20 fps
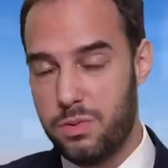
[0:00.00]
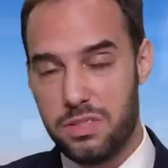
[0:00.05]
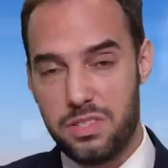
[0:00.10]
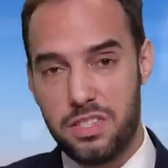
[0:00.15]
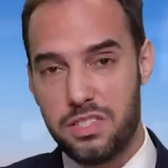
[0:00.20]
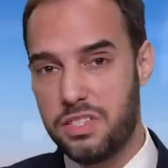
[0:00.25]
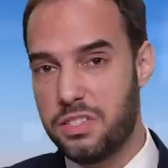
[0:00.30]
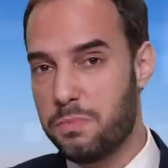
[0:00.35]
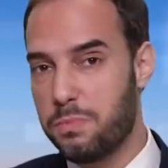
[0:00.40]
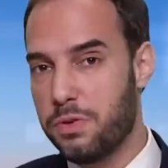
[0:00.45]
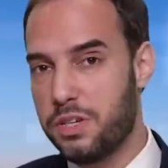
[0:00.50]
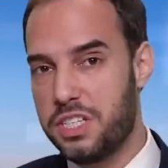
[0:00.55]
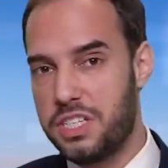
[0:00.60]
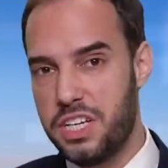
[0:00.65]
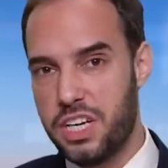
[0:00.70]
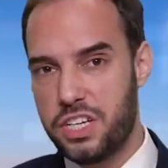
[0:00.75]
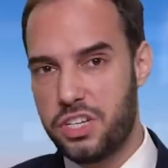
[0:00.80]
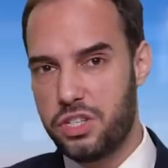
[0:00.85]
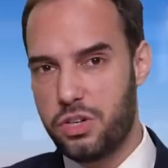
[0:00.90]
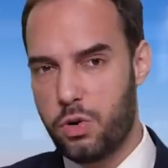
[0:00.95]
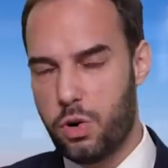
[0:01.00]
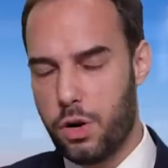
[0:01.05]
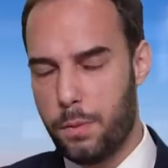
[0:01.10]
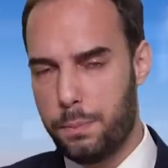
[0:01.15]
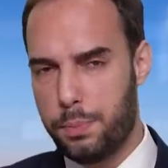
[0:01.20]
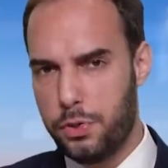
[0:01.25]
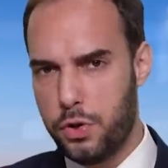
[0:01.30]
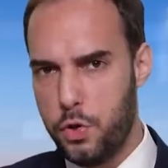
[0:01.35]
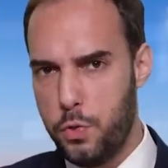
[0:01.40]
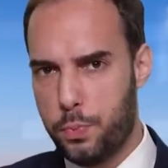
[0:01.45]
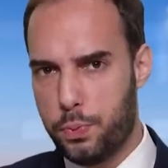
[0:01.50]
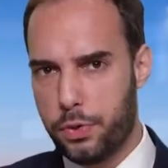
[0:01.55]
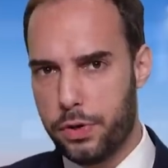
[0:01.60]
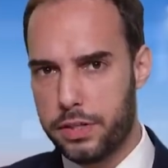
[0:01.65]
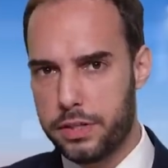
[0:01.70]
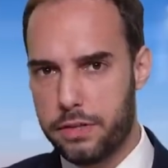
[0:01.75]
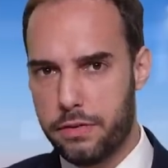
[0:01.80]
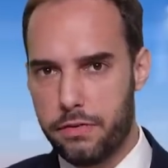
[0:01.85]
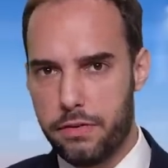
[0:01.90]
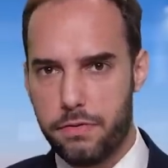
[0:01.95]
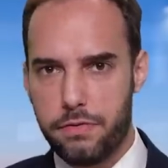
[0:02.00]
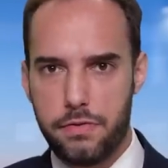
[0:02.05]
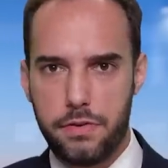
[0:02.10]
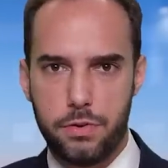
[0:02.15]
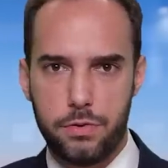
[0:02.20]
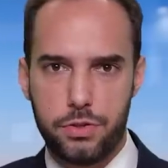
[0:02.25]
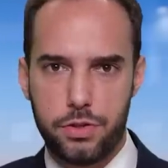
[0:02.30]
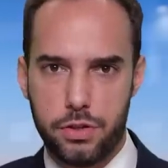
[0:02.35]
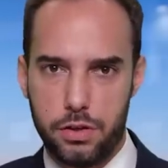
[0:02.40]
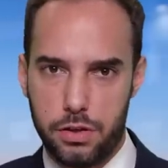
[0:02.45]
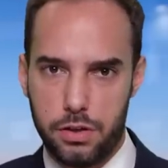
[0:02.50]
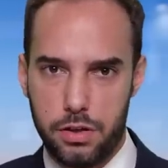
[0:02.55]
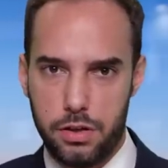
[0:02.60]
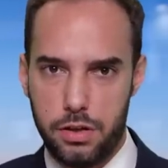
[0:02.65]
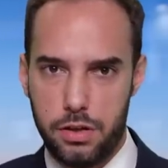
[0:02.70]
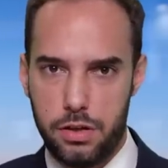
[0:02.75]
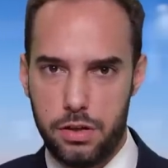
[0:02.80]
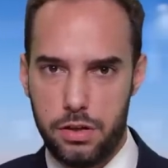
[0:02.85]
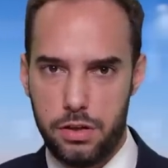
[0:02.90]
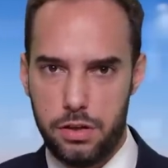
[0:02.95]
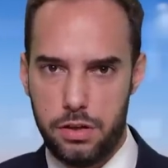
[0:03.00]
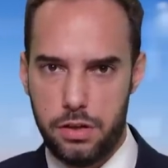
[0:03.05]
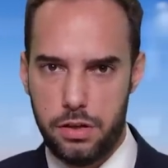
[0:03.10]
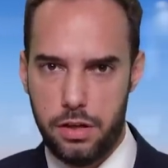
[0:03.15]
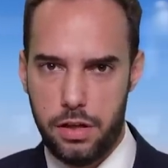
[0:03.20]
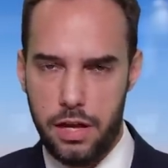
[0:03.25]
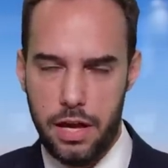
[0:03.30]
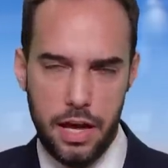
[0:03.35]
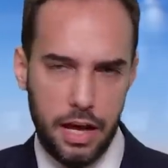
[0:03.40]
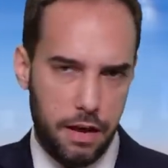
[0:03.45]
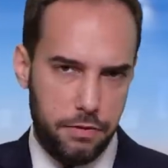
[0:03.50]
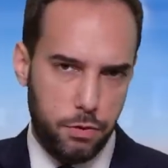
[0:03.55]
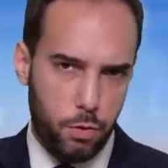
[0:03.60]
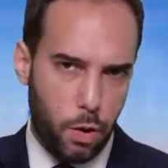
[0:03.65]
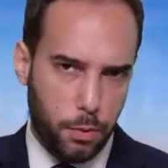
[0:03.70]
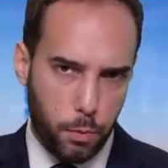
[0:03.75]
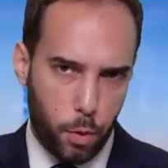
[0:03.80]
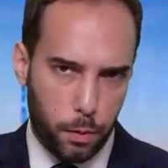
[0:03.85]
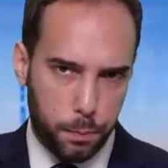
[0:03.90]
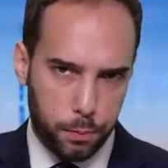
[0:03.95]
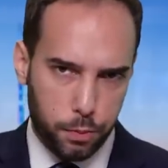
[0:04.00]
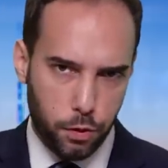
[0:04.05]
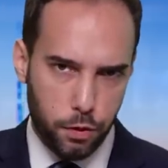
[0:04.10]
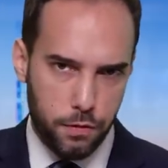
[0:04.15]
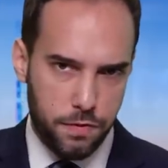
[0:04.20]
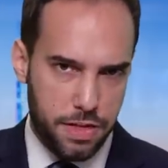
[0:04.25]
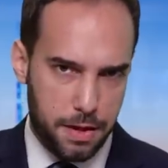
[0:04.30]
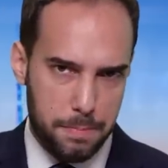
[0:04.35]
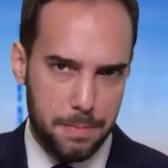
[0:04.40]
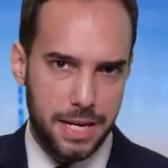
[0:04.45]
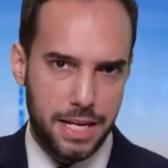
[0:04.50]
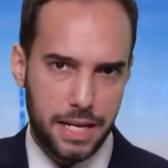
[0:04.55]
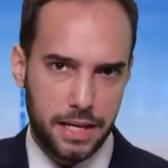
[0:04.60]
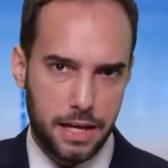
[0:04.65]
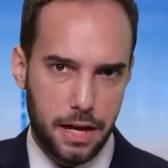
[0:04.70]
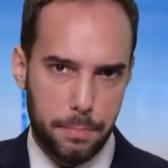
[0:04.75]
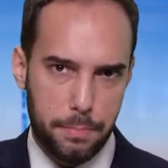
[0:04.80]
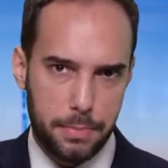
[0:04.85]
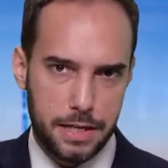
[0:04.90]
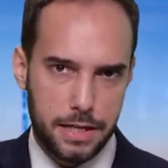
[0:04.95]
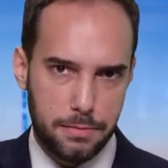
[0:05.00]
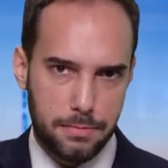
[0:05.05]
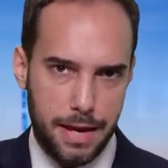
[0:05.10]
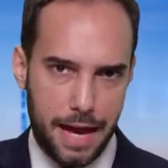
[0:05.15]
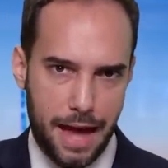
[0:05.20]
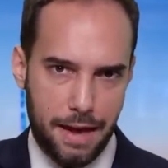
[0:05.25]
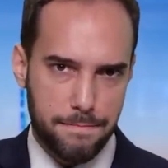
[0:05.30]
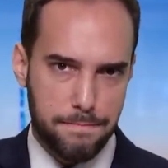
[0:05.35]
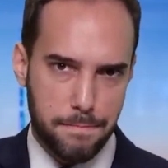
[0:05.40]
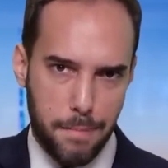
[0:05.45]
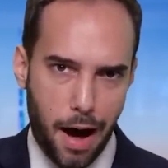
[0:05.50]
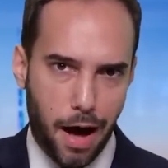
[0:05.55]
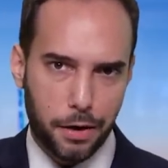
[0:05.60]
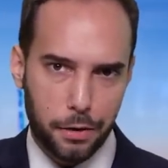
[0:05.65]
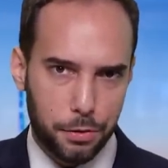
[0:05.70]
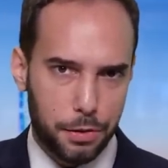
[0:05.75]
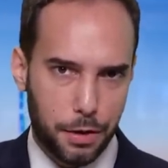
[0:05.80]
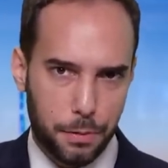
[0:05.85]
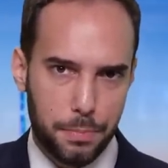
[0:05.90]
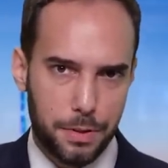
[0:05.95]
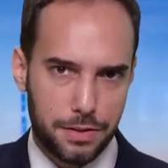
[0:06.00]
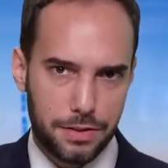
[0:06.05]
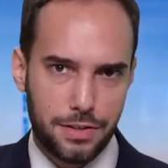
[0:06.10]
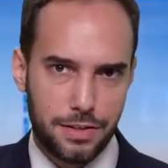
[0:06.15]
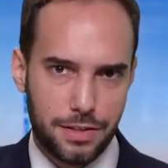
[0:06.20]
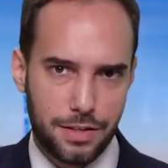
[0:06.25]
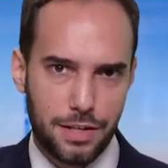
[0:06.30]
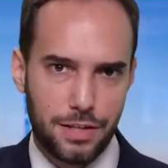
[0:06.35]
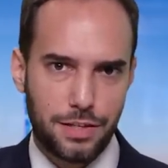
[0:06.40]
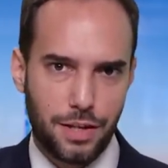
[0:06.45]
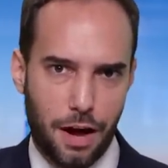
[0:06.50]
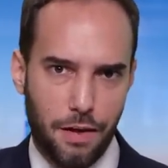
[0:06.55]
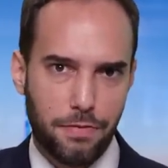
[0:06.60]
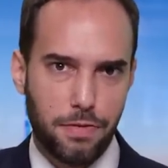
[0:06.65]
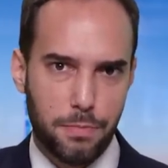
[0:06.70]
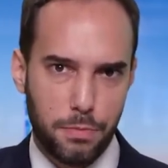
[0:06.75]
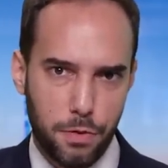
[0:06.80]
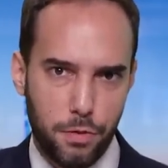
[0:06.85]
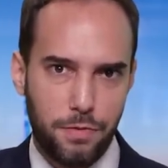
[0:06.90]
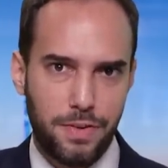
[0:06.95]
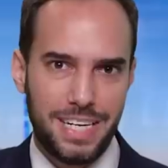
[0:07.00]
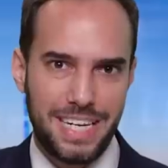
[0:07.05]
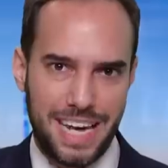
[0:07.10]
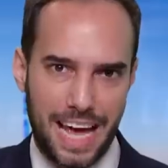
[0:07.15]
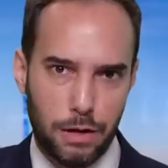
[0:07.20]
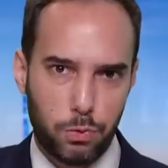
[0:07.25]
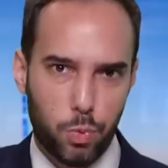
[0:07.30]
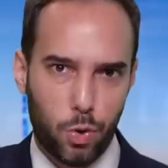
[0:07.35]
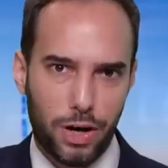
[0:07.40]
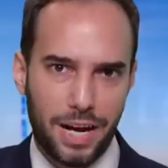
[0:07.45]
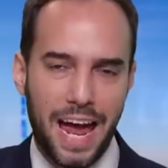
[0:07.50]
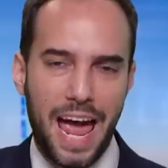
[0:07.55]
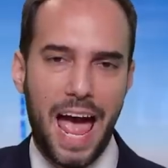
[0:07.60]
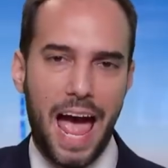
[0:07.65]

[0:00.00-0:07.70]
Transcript: Was this a prediction or a blueprint of the future? If you want more proof that media companies may have modeled their businesses off the movie Network,